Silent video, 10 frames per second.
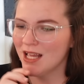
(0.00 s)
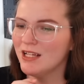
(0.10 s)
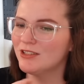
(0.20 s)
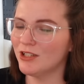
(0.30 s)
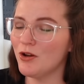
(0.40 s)

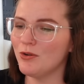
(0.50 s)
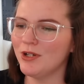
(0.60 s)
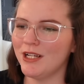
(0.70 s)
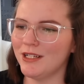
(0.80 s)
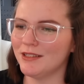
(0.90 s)

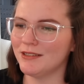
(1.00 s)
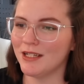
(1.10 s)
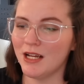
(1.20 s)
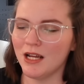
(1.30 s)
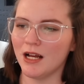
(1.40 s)
Sloane is
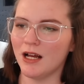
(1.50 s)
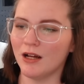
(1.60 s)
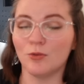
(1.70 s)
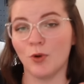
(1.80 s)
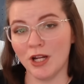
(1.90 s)

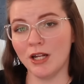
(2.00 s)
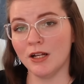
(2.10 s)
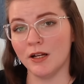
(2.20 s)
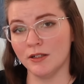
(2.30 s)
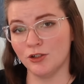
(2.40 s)

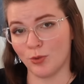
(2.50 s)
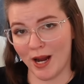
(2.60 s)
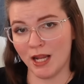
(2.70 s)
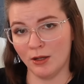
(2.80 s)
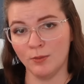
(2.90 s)
reading a
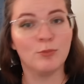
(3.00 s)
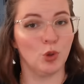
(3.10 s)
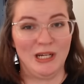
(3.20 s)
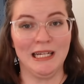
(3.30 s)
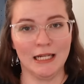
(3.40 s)
dragon
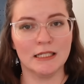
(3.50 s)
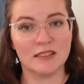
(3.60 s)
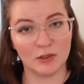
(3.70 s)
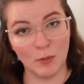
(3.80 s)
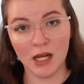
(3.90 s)
breeding
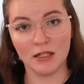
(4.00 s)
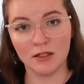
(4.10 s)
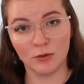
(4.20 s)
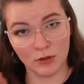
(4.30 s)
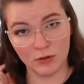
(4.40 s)

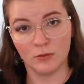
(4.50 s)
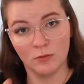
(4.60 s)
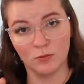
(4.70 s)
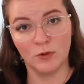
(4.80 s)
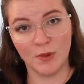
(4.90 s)
smut.
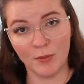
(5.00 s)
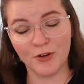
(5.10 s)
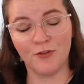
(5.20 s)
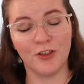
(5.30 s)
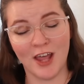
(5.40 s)

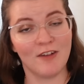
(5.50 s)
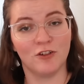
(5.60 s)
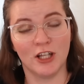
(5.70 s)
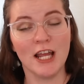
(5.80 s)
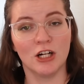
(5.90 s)
Remember that
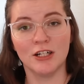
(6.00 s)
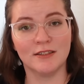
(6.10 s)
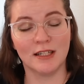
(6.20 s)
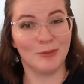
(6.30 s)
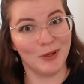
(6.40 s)
for later,
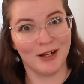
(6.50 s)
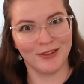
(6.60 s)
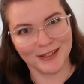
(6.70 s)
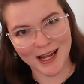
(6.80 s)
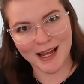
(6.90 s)
because it'll be on
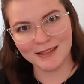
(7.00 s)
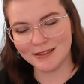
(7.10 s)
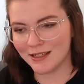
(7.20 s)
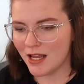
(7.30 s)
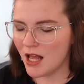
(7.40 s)
the
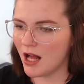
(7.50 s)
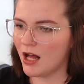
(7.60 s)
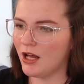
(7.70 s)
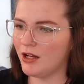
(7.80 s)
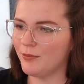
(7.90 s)
test.
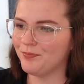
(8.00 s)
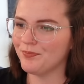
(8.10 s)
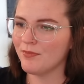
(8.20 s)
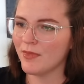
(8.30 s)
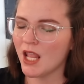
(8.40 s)

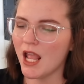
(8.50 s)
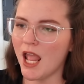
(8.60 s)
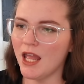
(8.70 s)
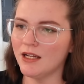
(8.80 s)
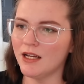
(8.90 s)

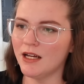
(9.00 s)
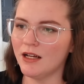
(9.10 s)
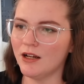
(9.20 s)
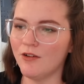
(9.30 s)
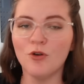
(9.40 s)

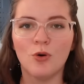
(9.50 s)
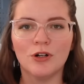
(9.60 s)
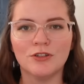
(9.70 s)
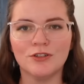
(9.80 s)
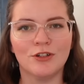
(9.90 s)
Of
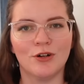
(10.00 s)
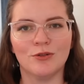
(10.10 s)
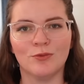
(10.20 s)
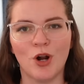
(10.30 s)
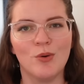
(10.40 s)
course, you
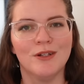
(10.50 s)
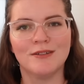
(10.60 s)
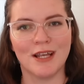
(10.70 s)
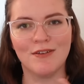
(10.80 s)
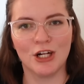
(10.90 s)
know,
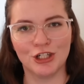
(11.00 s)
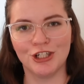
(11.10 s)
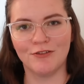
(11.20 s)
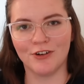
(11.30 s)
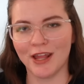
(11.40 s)
Rowan's giving her
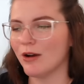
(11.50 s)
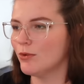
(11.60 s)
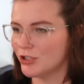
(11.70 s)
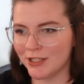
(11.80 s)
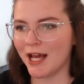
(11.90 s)
shit for that,
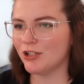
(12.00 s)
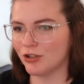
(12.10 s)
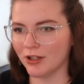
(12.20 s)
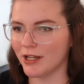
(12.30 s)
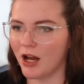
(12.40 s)
which
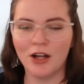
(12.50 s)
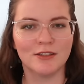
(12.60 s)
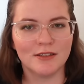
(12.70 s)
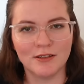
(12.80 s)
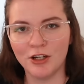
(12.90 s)
naturally,
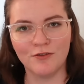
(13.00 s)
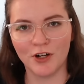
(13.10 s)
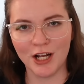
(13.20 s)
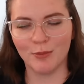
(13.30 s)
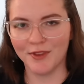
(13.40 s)
honestly, good
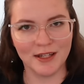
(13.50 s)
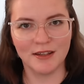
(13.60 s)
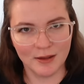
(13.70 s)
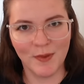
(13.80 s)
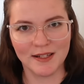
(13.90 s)
for him.
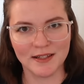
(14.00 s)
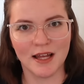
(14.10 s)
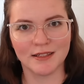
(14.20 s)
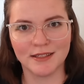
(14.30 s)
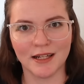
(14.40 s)
That makes a
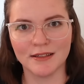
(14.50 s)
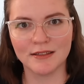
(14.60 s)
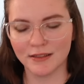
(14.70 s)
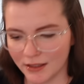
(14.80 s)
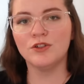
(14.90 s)
lot of
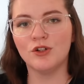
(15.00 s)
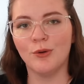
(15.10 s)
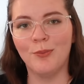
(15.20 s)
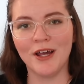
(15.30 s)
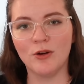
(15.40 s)
sense.
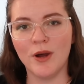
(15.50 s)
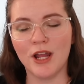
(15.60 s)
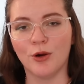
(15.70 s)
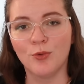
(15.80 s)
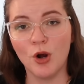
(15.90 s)
Also, by the
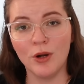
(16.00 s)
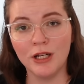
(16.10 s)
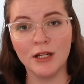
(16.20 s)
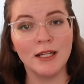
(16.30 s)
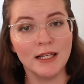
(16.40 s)
way,
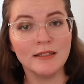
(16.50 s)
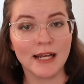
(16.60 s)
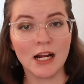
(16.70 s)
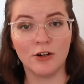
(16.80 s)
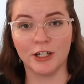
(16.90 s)
Rowan, he's
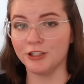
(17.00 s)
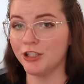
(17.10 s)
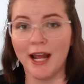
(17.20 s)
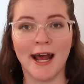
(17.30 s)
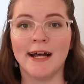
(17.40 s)

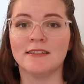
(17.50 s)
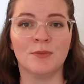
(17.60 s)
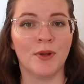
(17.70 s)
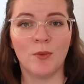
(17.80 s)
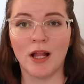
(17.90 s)
Irish.
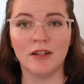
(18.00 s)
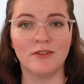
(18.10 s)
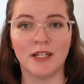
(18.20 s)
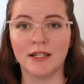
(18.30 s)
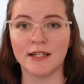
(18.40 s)
Hasn't been
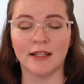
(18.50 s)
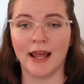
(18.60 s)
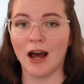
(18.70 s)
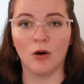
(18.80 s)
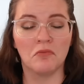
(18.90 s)
relevant until
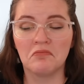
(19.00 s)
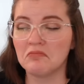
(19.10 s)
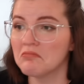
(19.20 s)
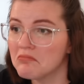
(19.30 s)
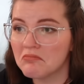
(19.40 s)
now.
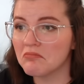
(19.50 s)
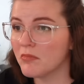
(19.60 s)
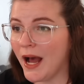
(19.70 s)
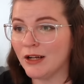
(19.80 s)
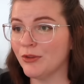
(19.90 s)

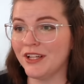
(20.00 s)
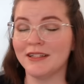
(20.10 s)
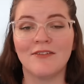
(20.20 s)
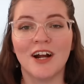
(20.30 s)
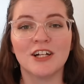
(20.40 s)
I don't think
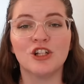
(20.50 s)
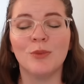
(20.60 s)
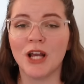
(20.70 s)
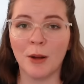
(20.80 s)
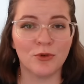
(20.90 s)
it ever actually
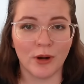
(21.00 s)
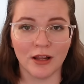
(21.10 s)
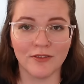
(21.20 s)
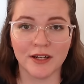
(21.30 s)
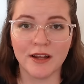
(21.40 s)
becomes
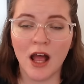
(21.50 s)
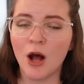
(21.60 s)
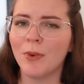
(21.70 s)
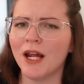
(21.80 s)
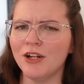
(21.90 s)
relevant,
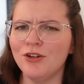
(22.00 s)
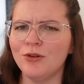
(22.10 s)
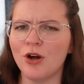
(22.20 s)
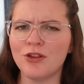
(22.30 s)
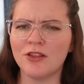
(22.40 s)
but I do
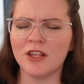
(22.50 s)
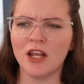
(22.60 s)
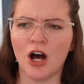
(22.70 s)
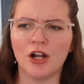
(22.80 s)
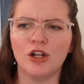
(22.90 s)
know that
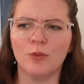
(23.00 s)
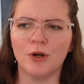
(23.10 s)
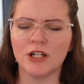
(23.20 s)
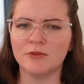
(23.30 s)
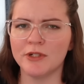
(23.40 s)
the
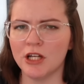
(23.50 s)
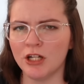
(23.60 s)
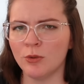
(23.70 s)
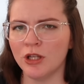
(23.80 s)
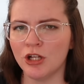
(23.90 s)
audiobook has been
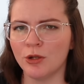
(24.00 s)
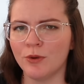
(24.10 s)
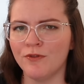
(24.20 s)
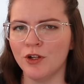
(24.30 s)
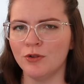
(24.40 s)
getting really good
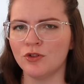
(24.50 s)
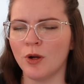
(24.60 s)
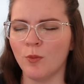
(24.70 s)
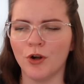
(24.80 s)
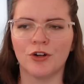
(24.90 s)
reviews, so
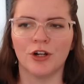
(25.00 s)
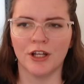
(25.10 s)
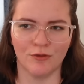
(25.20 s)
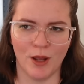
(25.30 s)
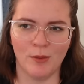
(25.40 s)
I'm
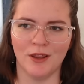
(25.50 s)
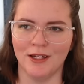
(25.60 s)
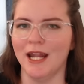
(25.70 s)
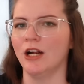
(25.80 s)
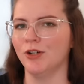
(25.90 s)
wondering if maybe the
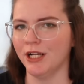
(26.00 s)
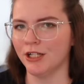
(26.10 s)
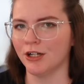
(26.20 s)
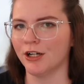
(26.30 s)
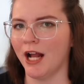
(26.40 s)

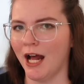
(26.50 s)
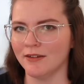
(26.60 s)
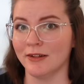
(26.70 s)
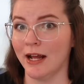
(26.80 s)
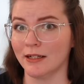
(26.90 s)
narrator
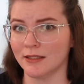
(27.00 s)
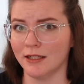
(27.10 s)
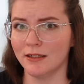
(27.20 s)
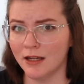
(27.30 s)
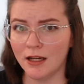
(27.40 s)
has an accent.